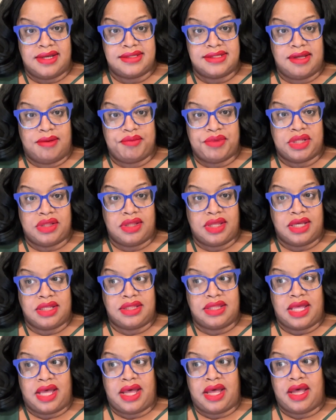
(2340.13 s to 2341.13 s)
something like
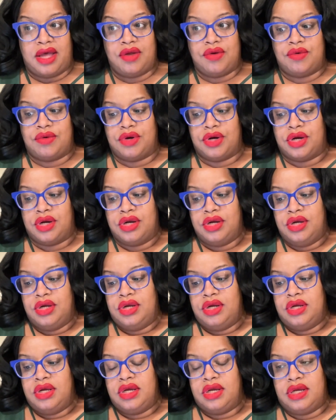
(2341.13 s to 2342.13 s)
that, or
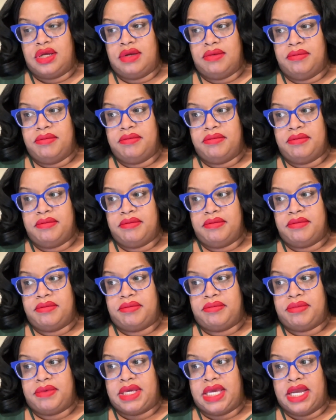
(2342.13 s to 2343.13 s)

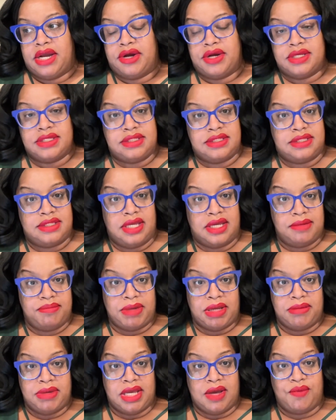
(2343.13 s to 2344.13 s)
Garrison
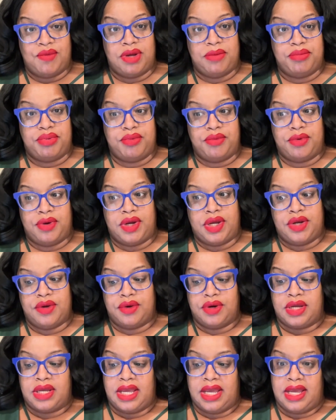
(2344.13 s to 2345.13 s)
maybe at one point,
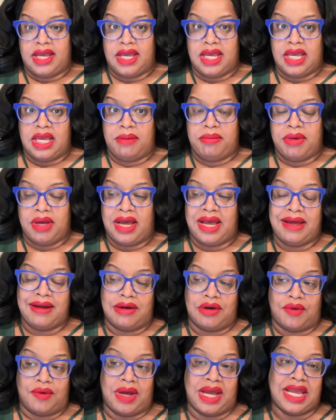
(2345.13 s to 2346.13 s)
or Gabe. I
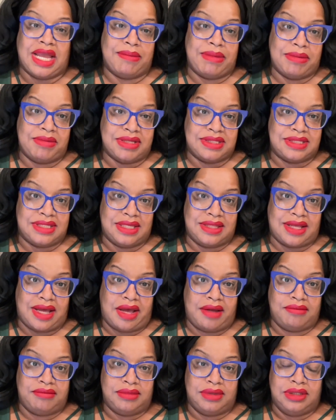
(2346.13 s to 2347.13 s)
don't know. I could maybe see
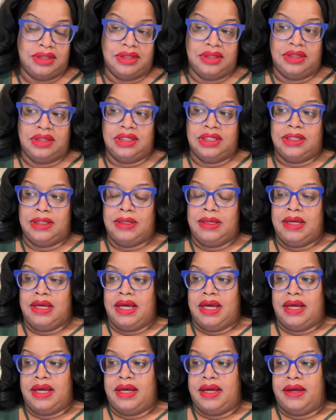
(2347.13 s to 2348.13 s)
that.
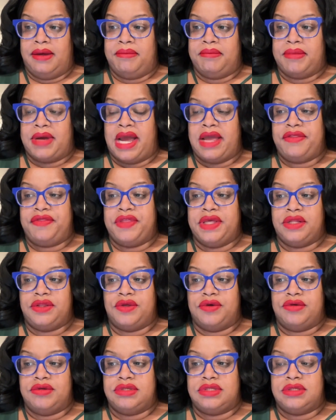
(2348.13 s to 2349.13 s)
I think
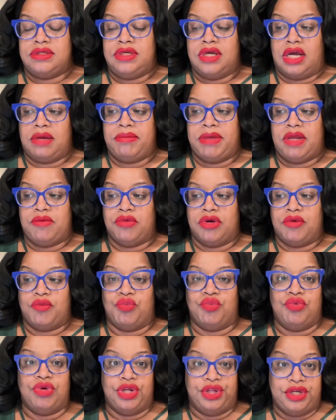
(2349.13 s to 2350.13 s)
those young men were
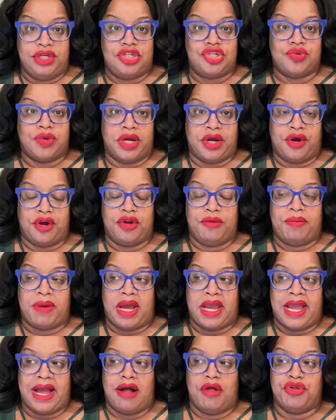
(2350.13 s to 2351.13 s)
really triggered
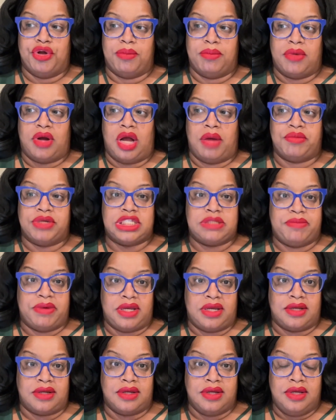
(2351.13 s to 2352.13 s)
by how their mom was
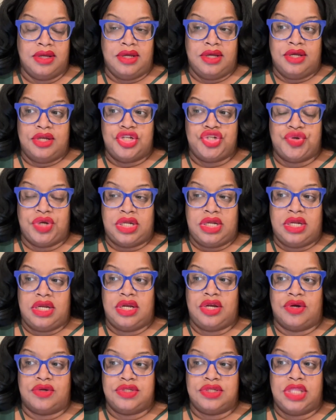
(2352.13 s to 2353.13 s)
being treated,
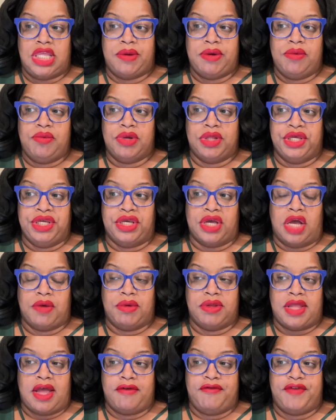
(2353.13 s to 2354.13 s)
and also they were really young
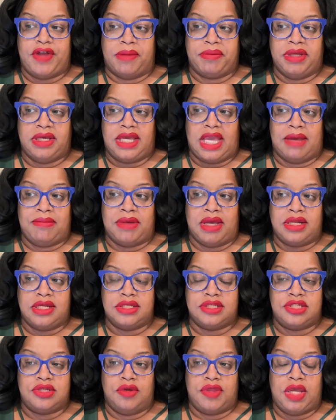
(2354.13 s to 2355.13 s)
when that family came in,
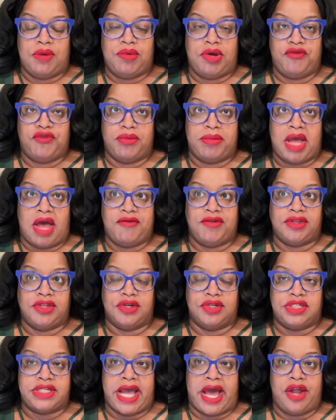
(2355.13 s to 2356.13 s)
and so they went from having their
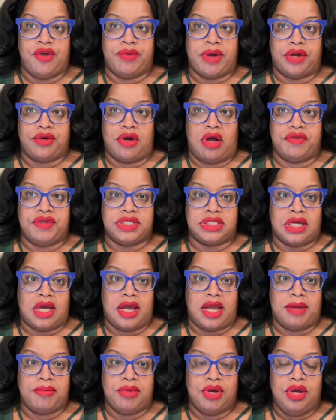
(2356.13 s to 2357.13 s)
dad around all the
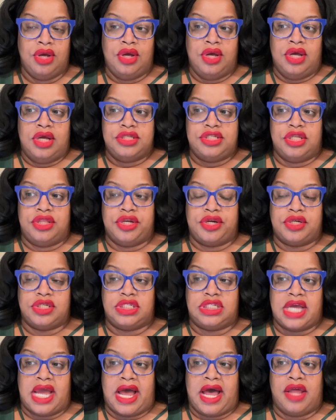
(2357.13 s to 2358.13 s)
time to their
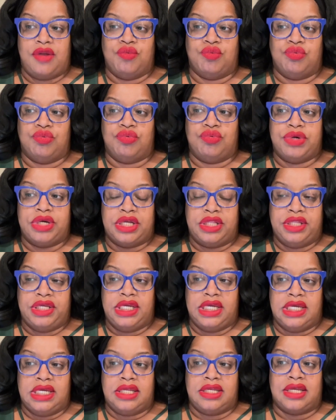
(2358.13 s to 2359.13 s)
dad
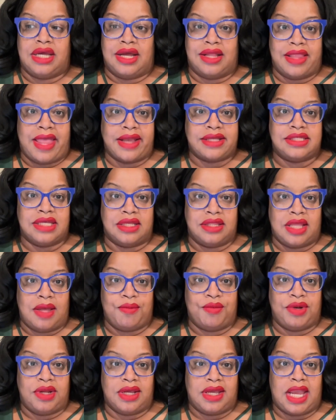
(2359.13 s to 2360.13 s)
really neglecting them
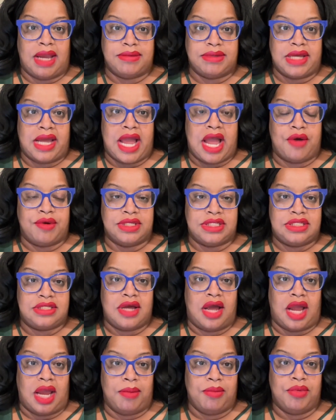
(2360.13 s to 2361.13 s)
when it came to how his
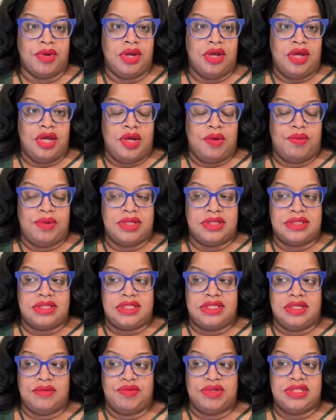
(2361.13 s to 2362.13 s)
time was
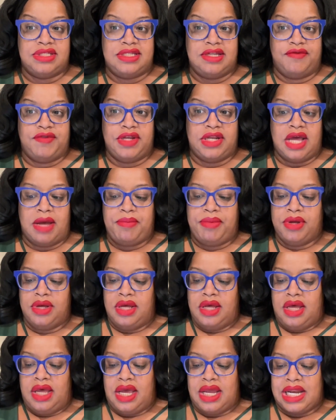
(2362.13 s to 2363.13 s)
divvied up.
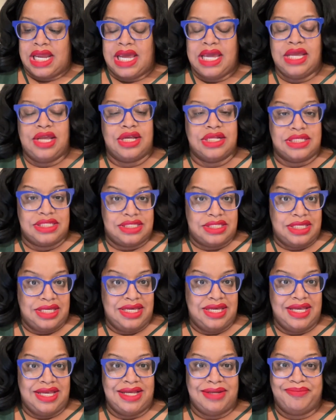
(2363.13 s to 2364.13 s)
And I could just
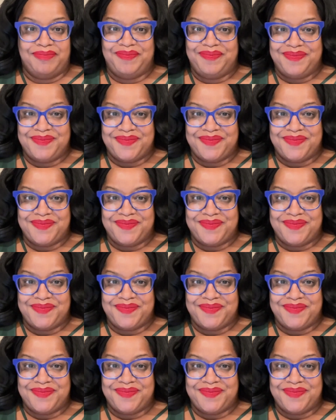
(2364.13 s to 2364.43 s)
see,